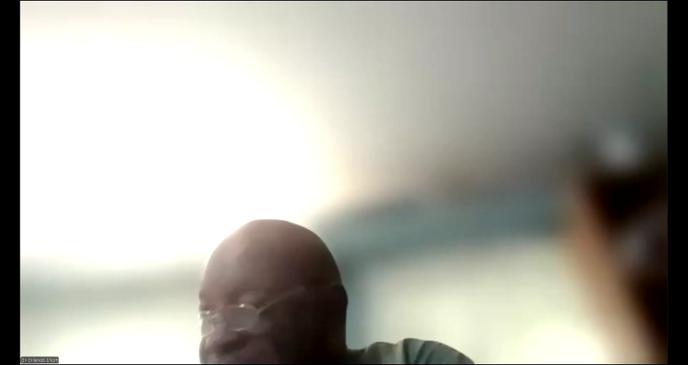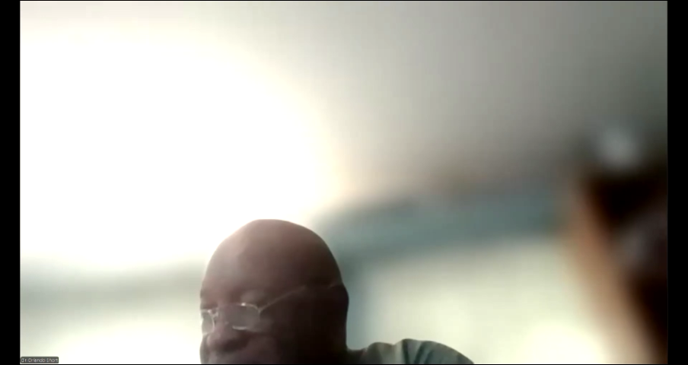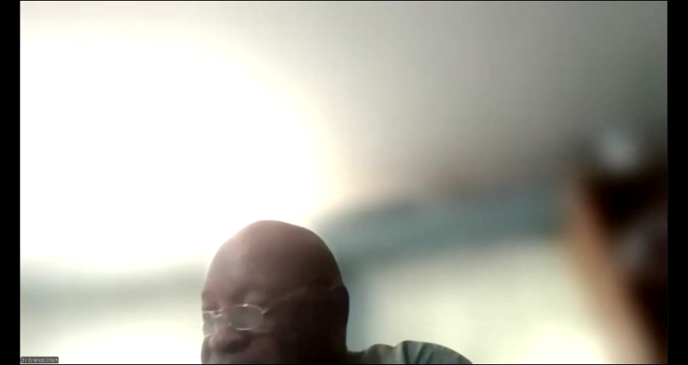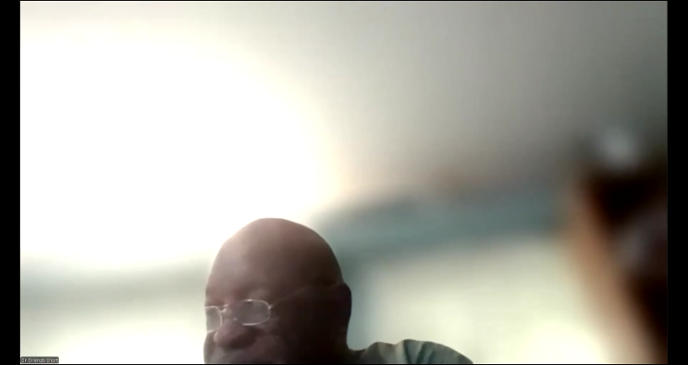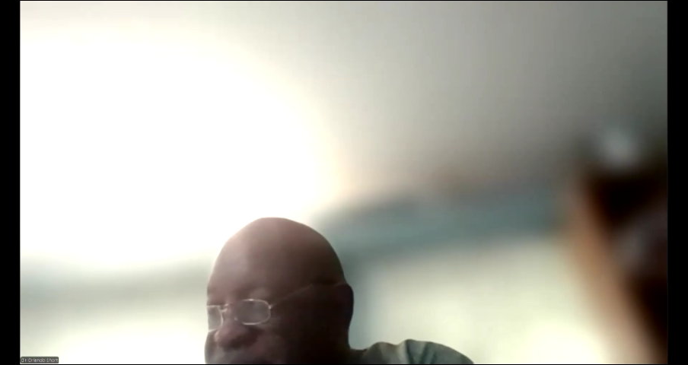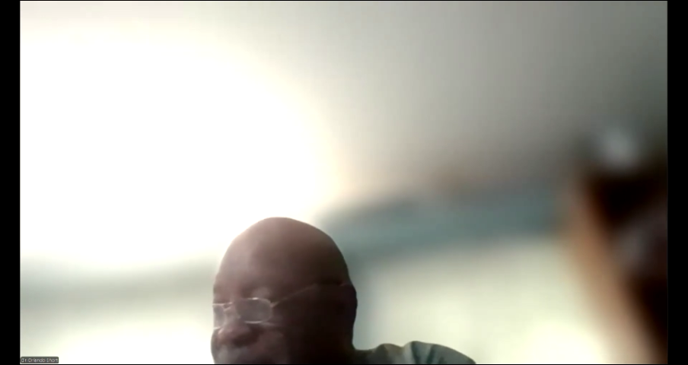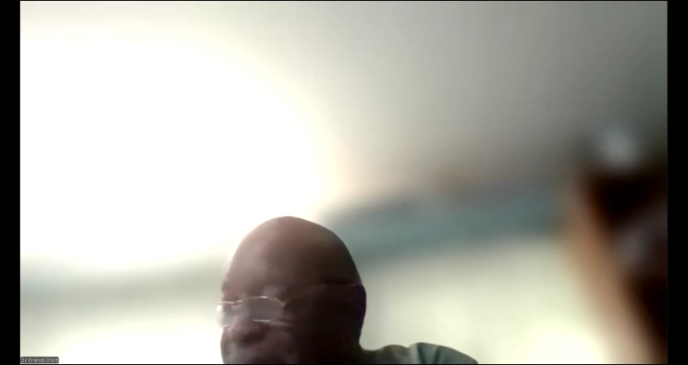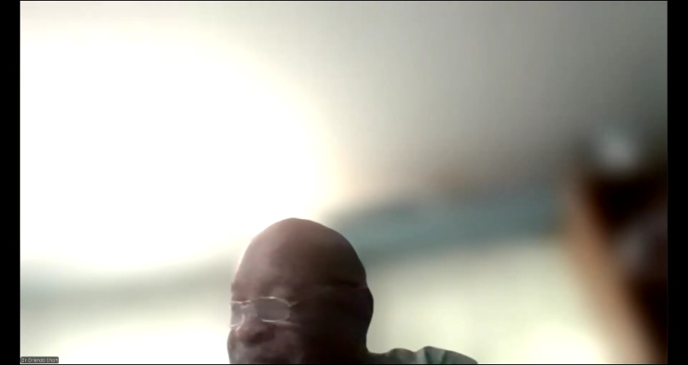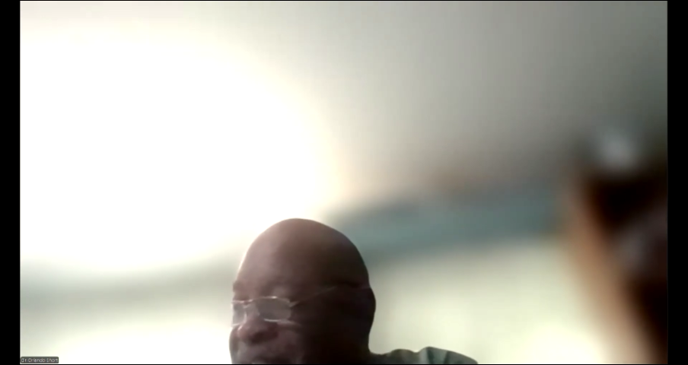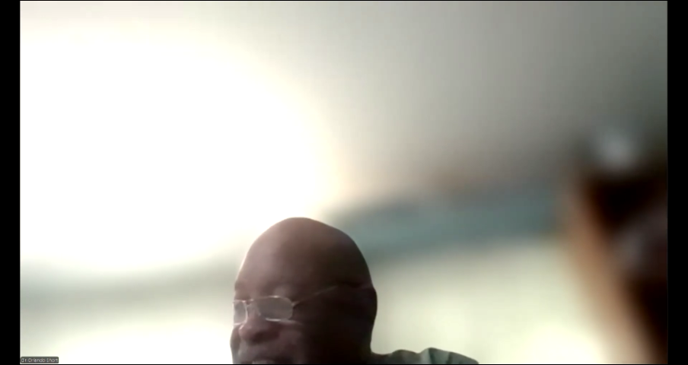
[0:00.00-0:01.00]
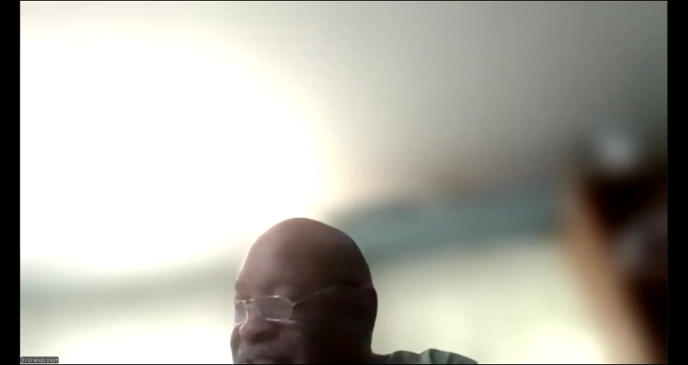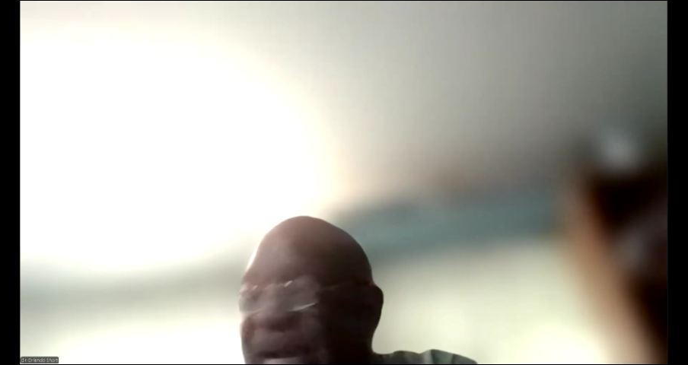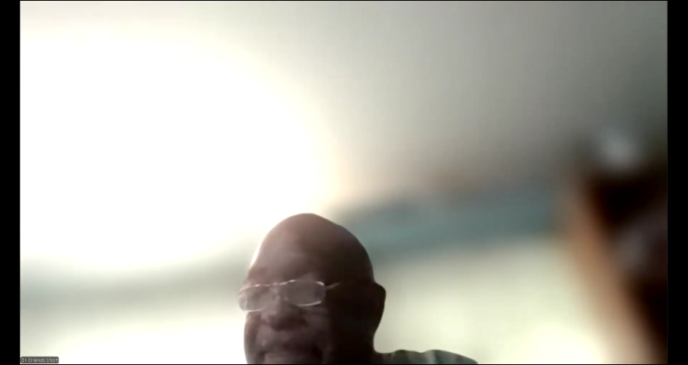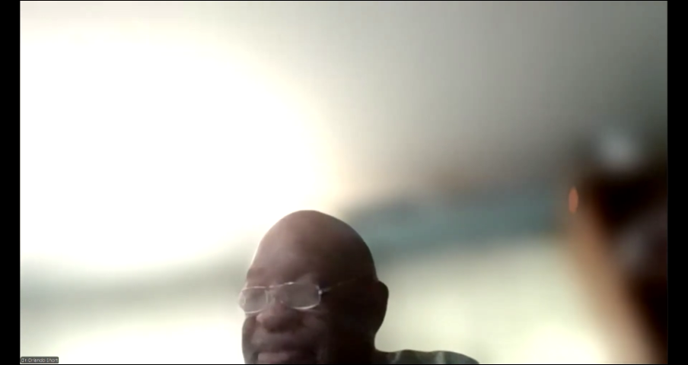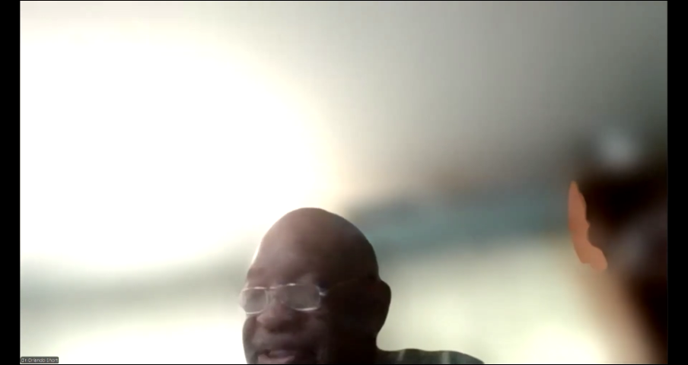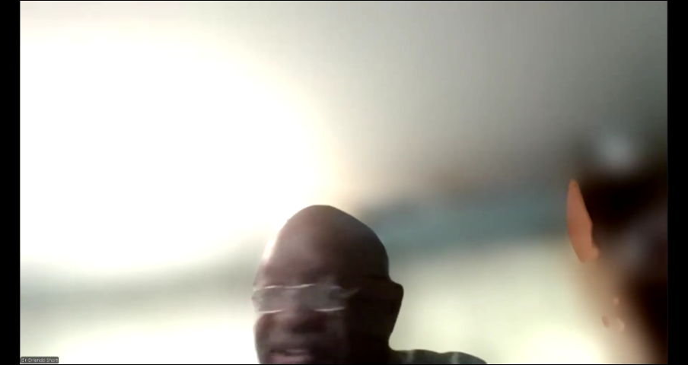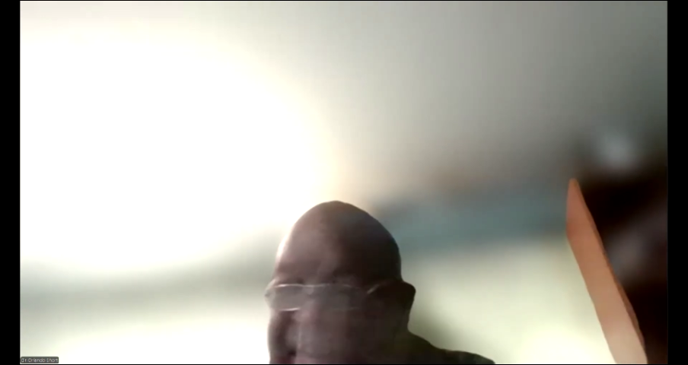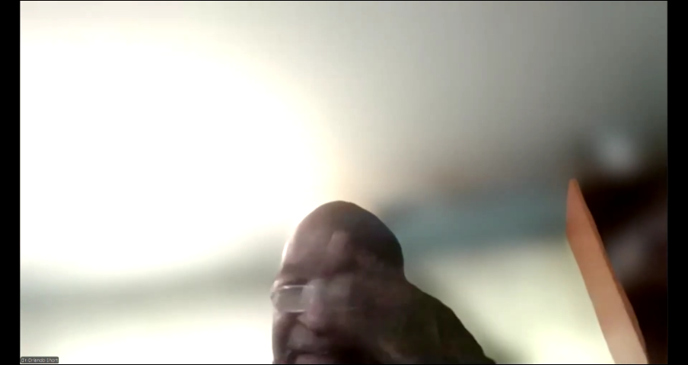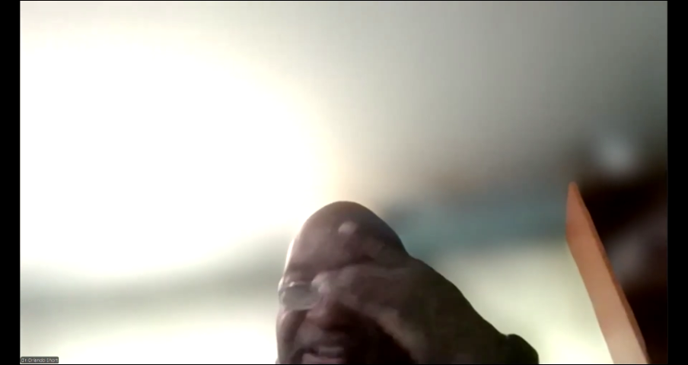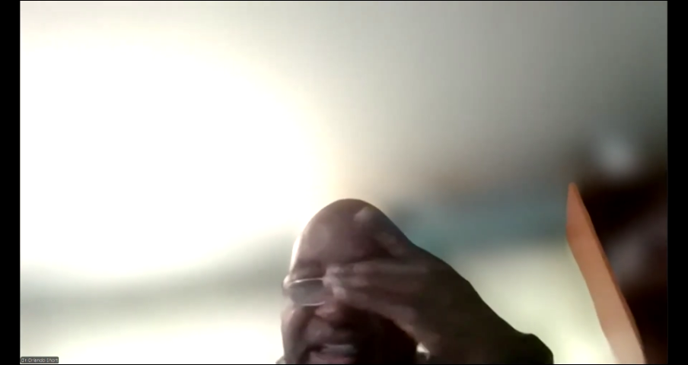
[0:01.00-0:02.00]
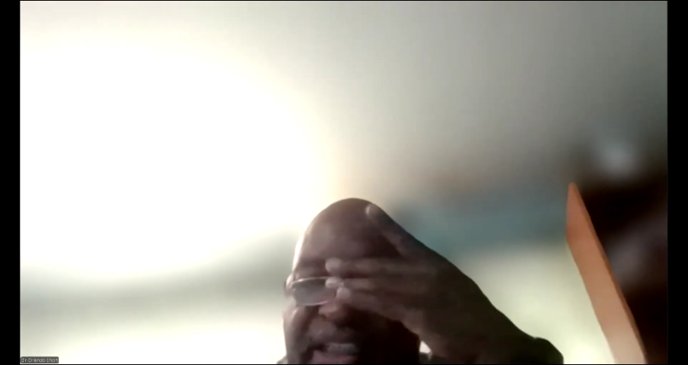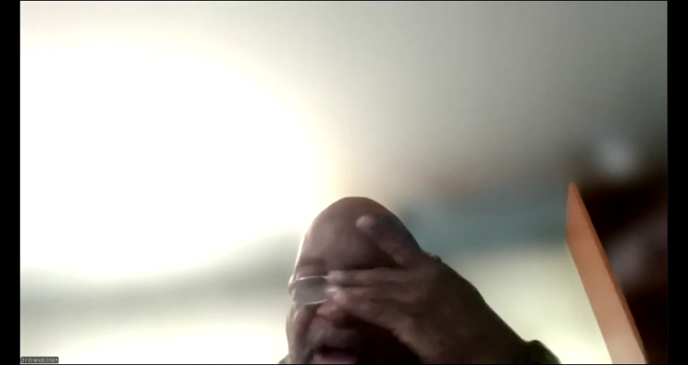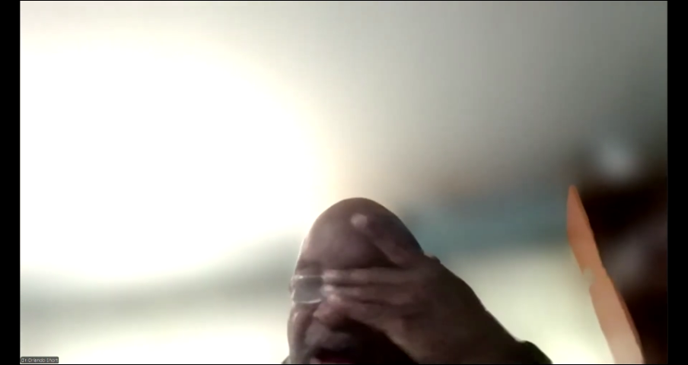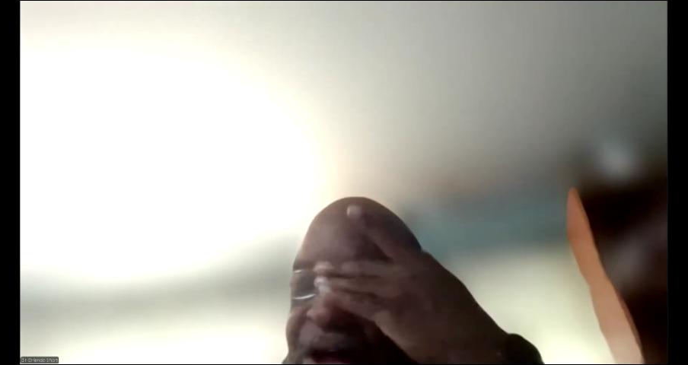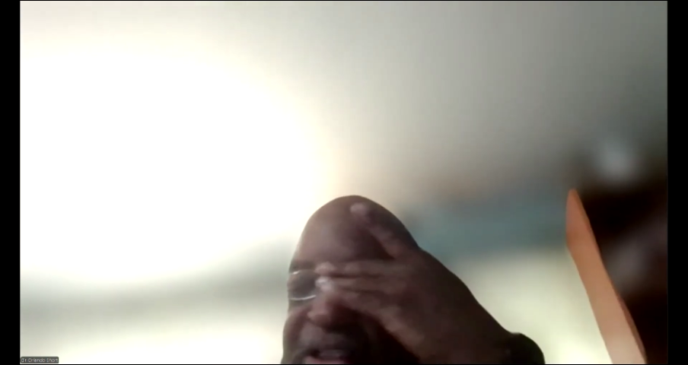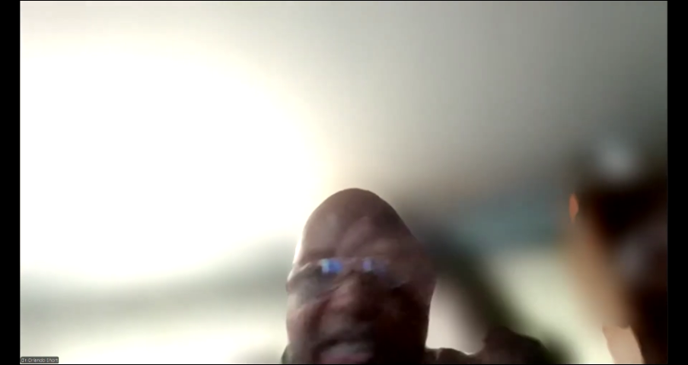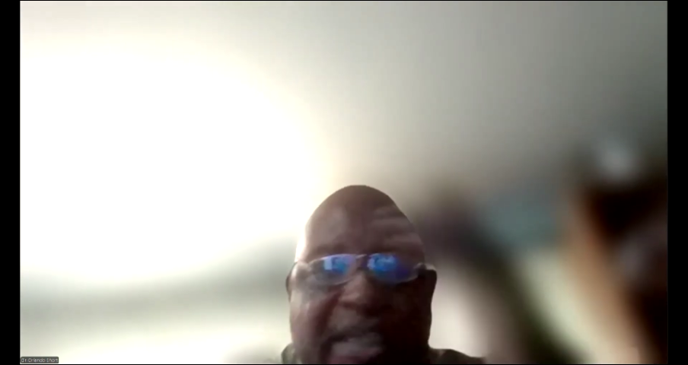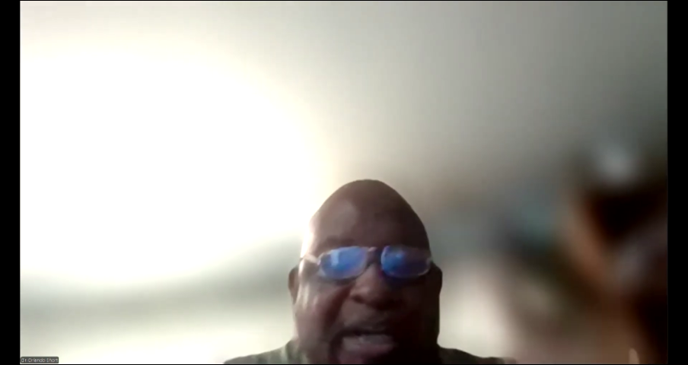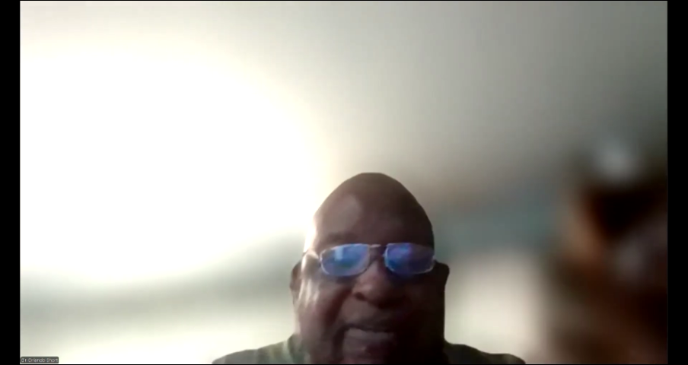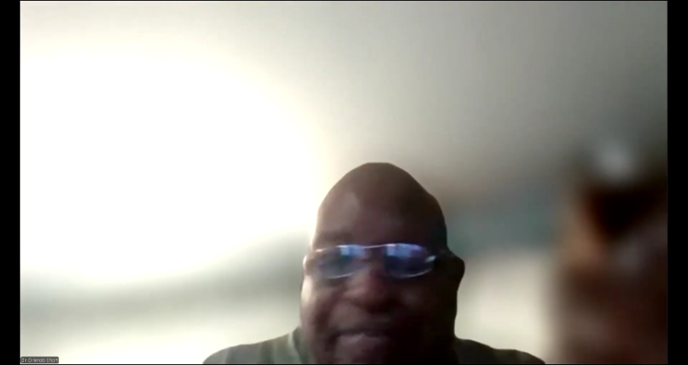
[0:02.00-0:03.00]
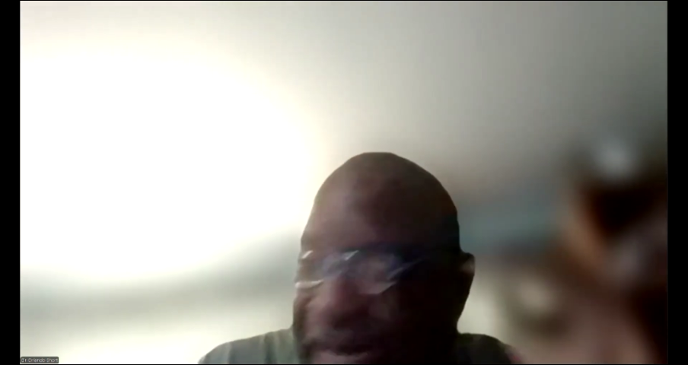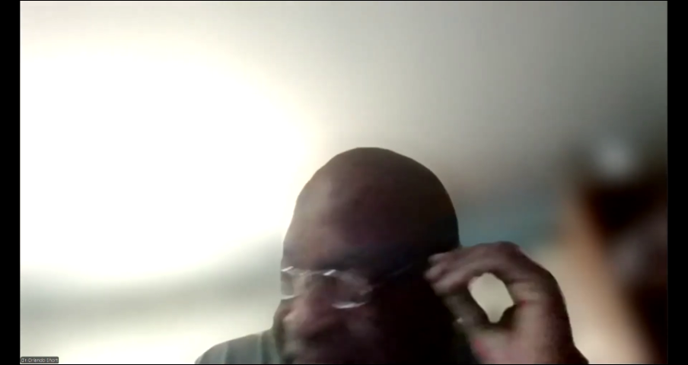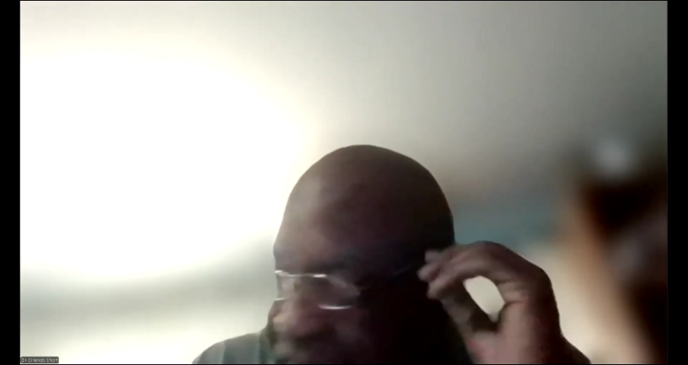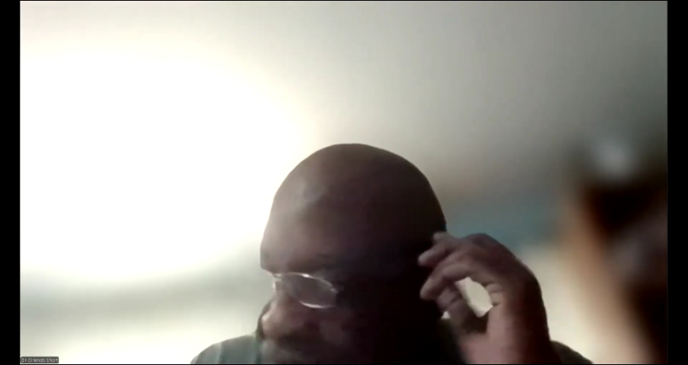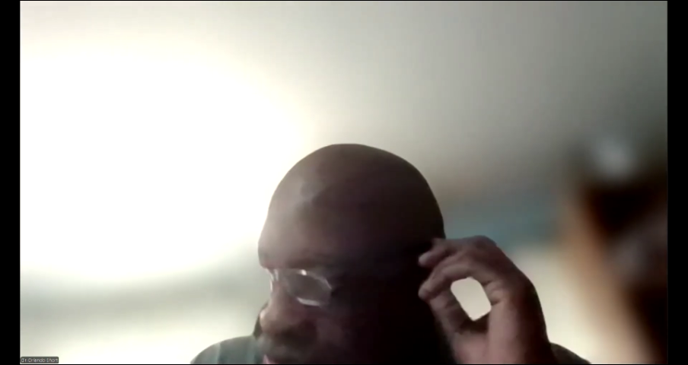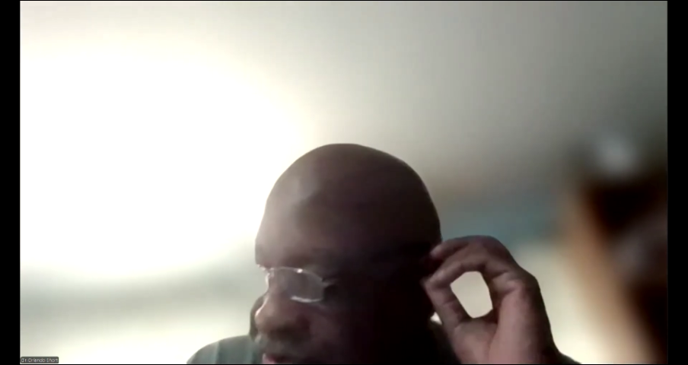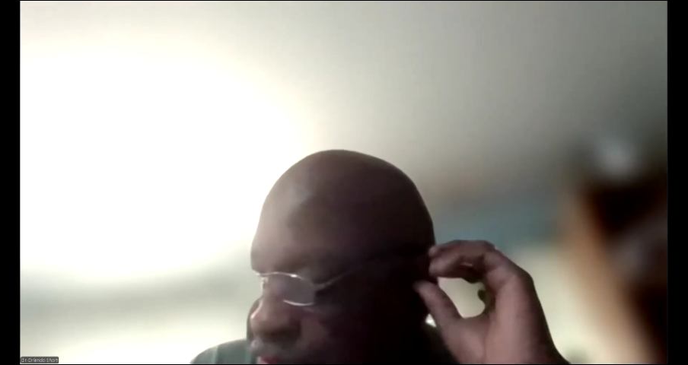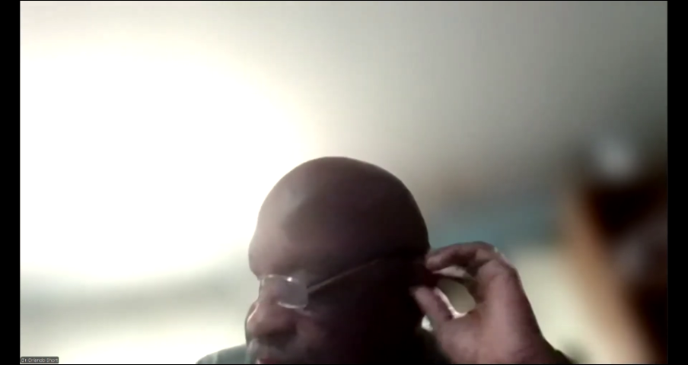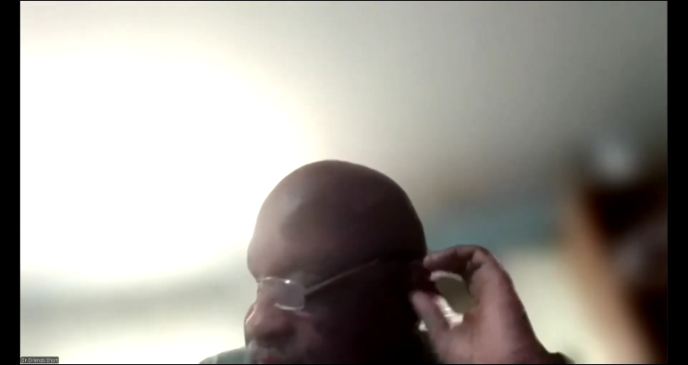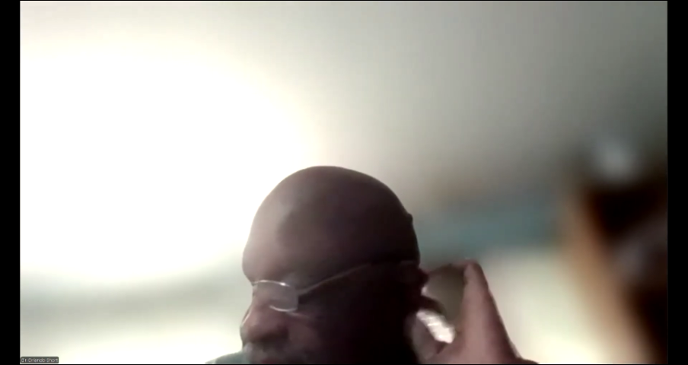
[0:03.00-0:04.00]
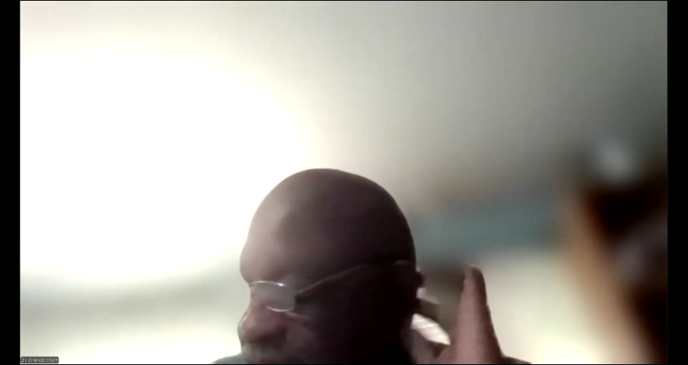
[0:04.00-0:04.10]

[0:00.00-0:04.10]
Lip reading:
No face is visible, so there are no lips to read.